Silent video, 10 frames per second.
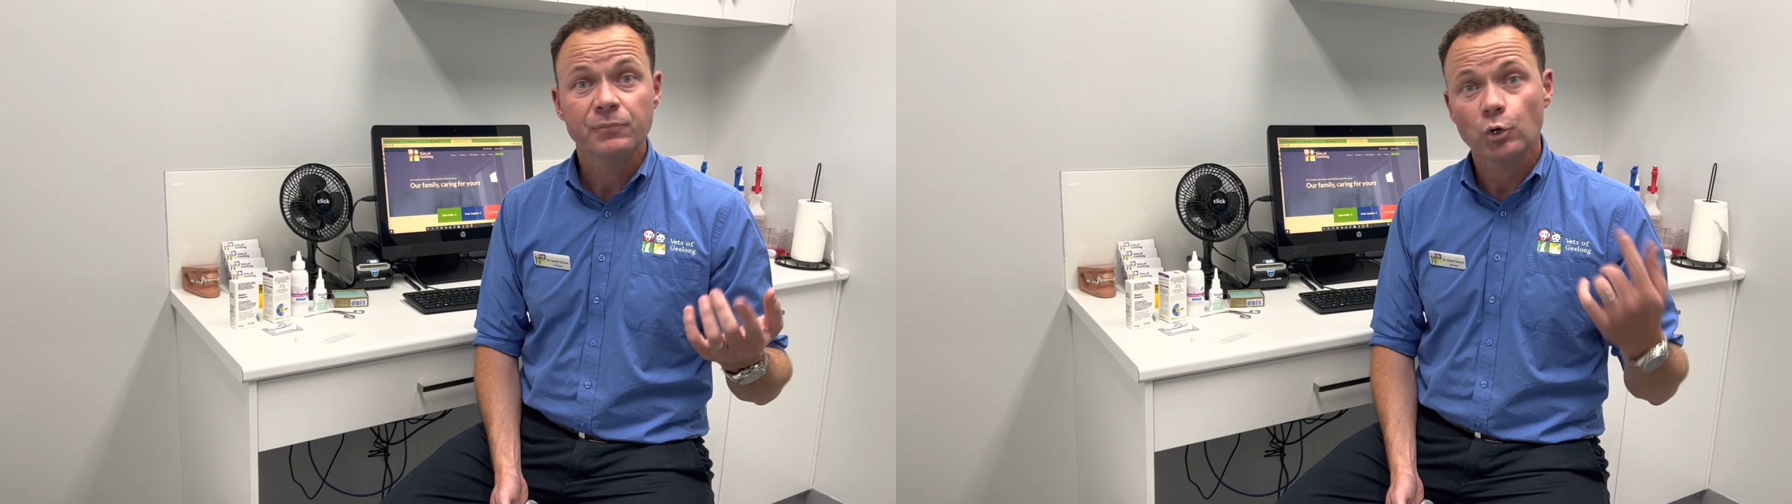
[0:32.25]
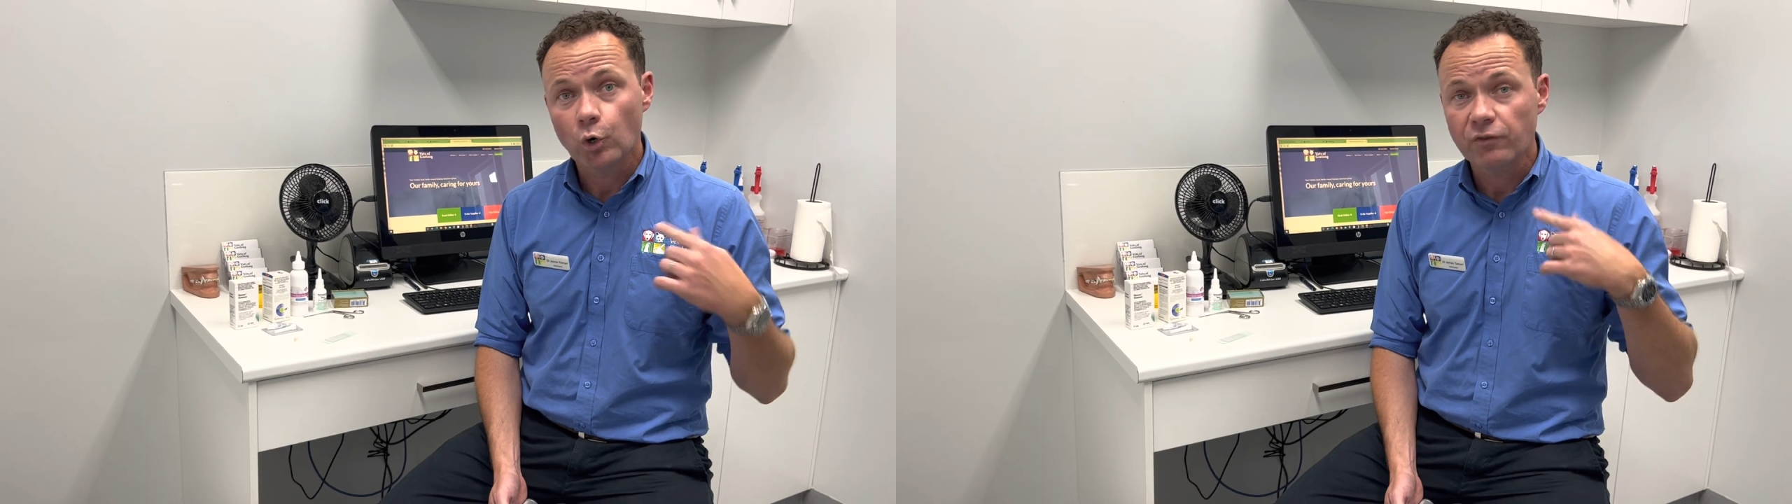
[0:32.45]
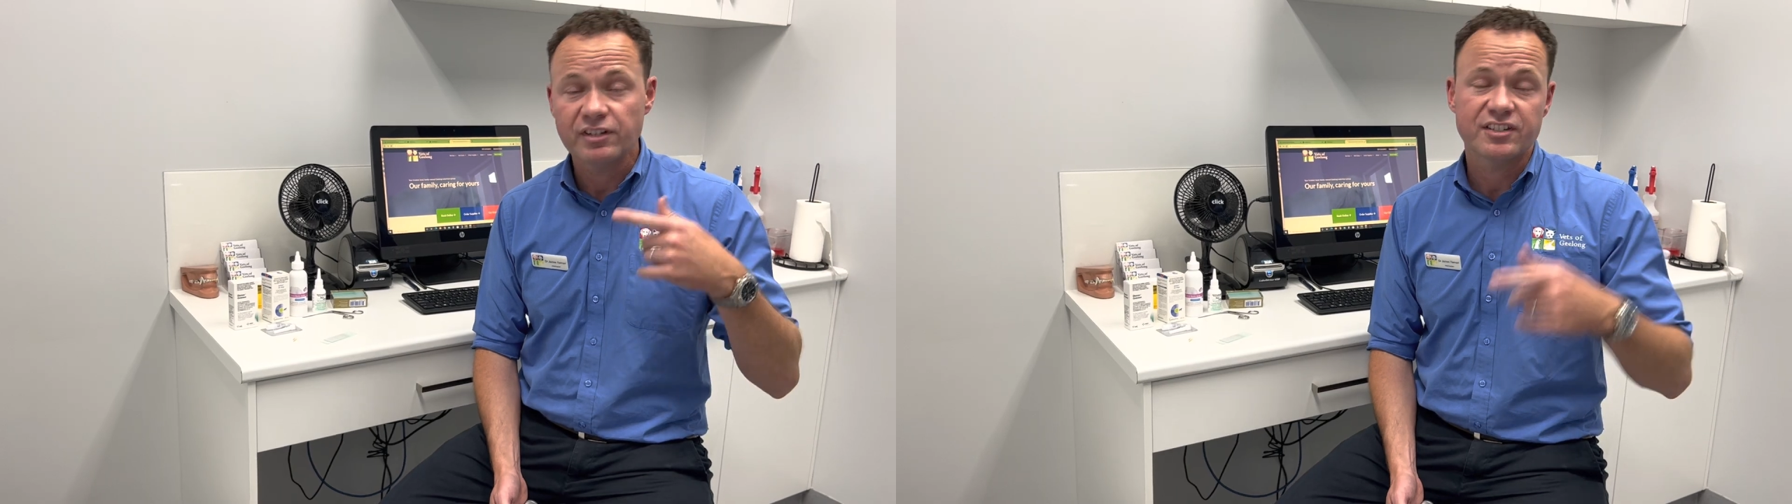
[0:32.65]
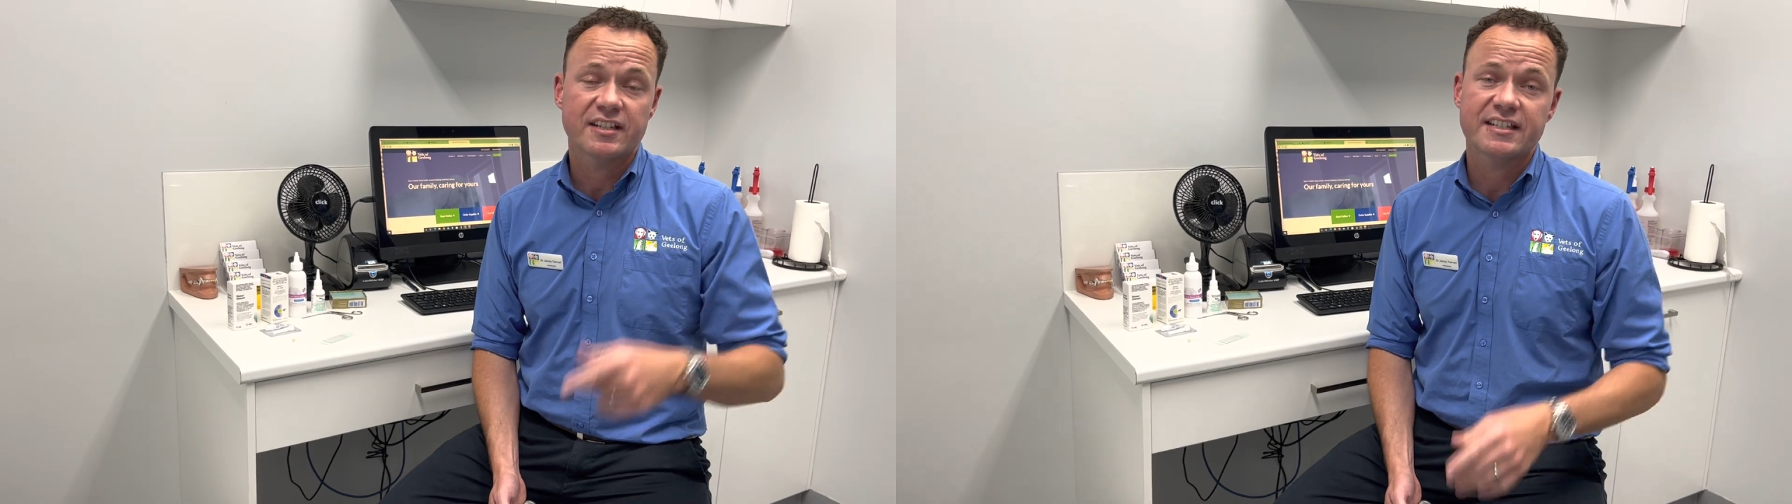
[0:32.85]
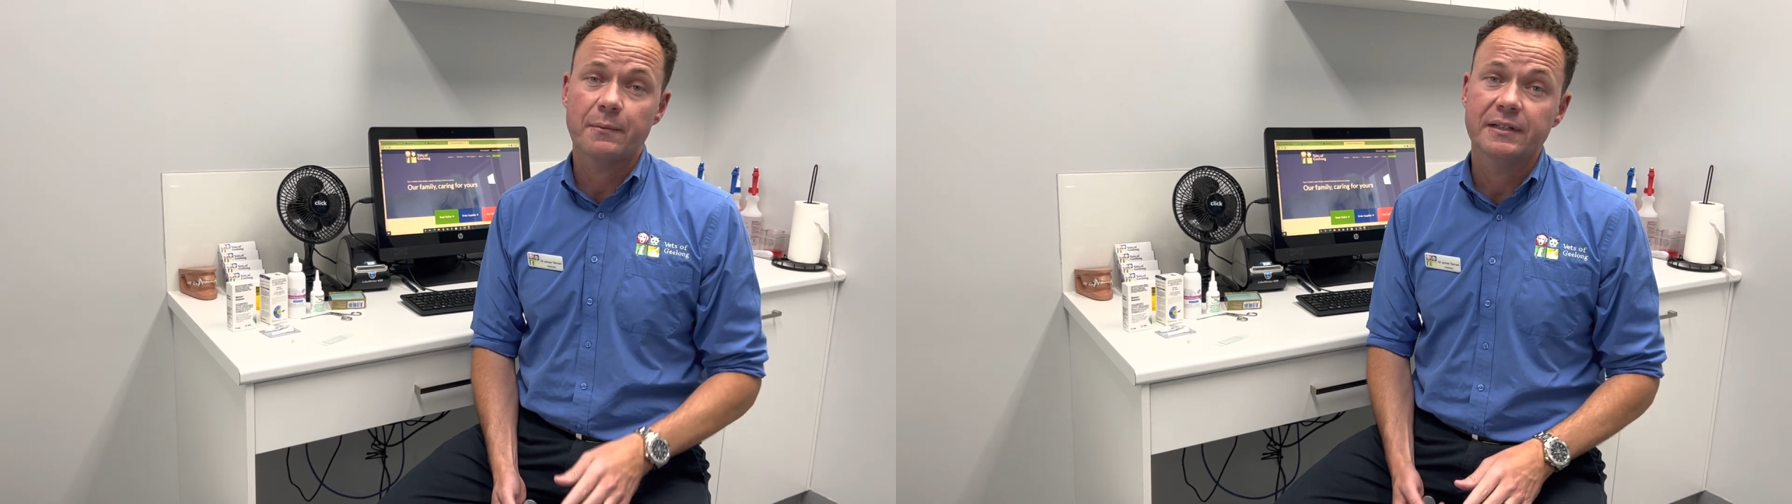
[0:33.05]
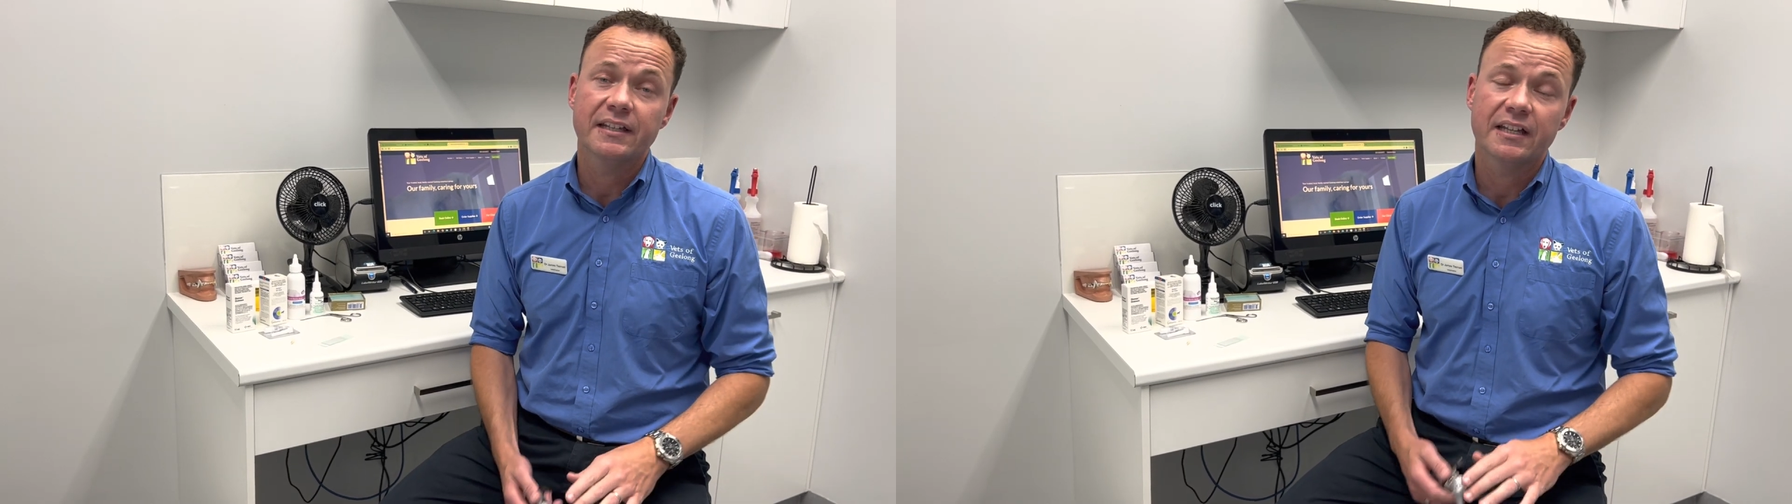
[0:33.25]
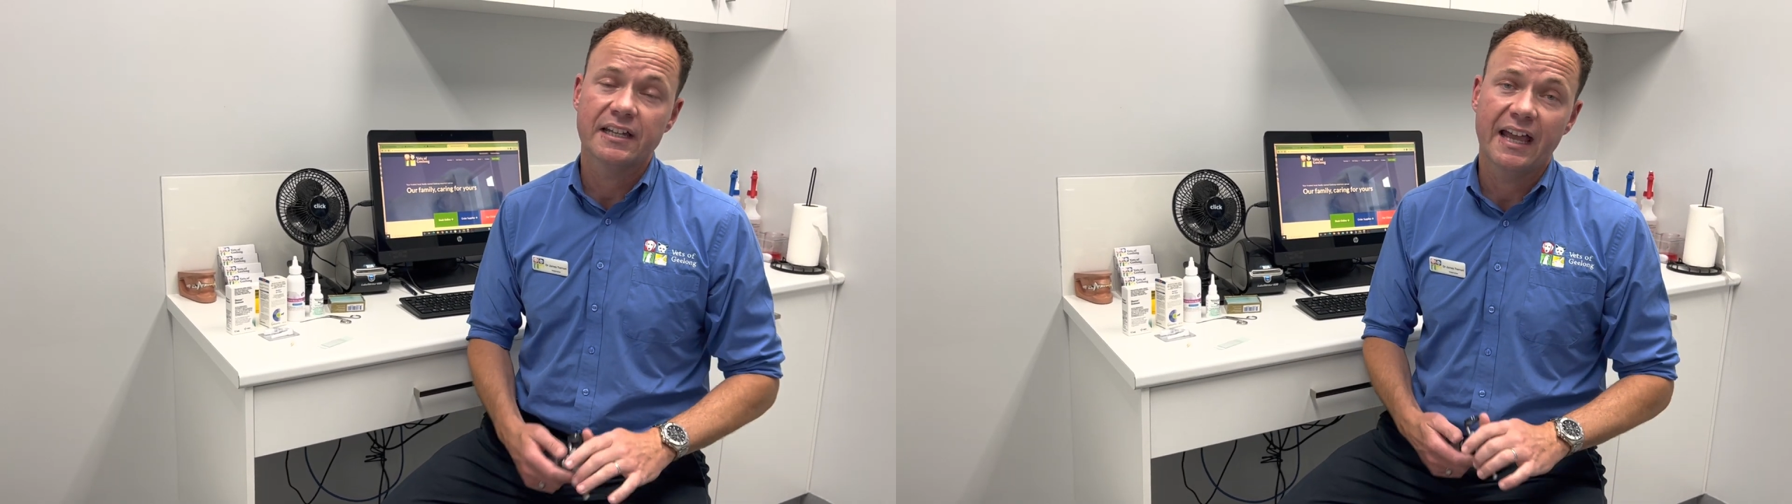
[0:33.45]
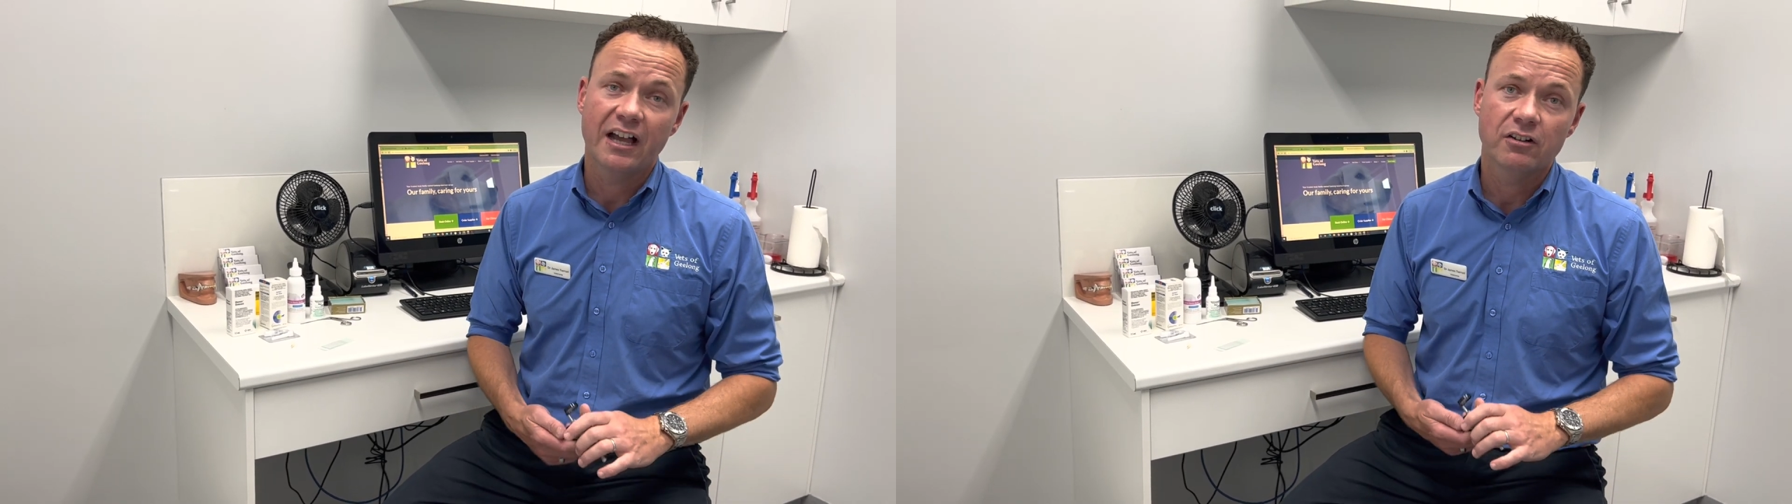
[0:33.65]
or if it's just something in your
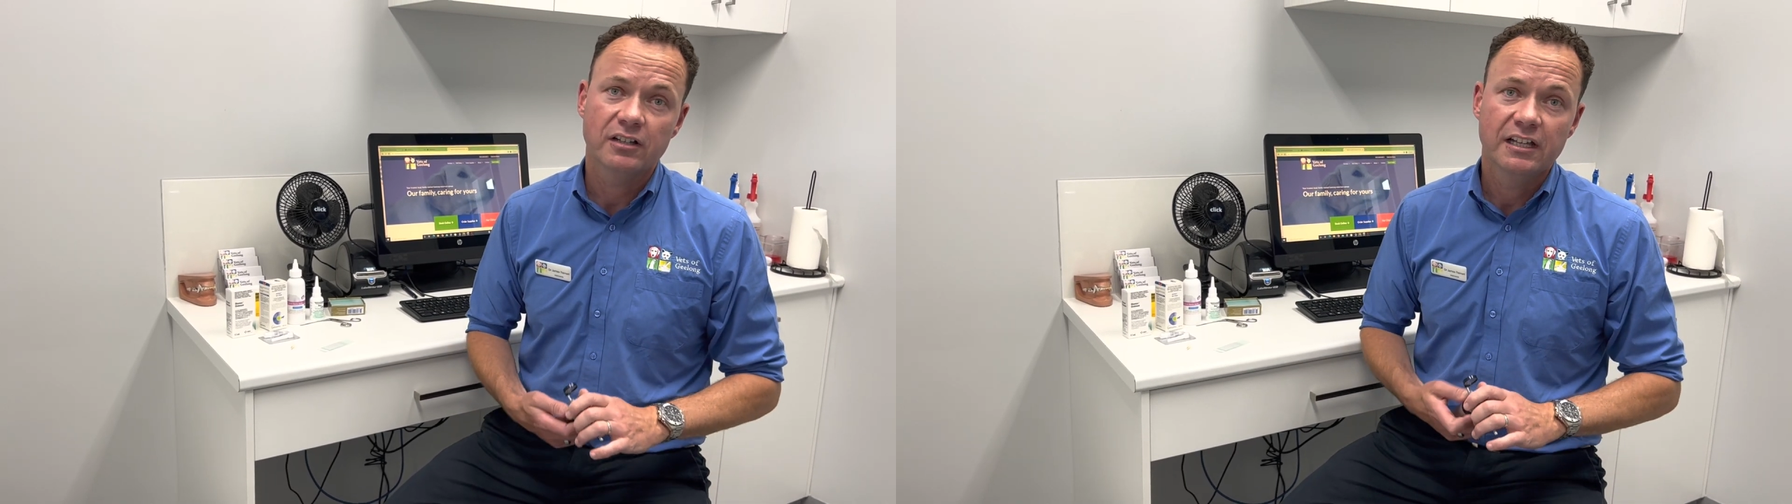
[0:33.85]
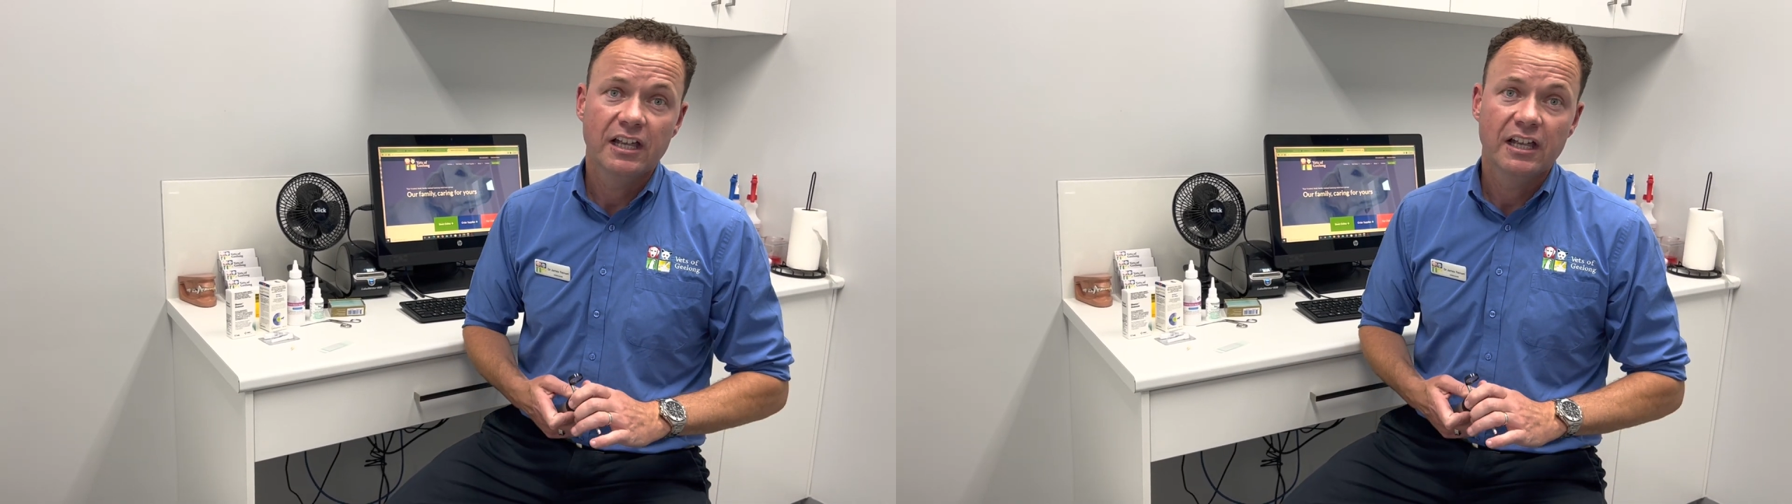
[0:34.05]
canal.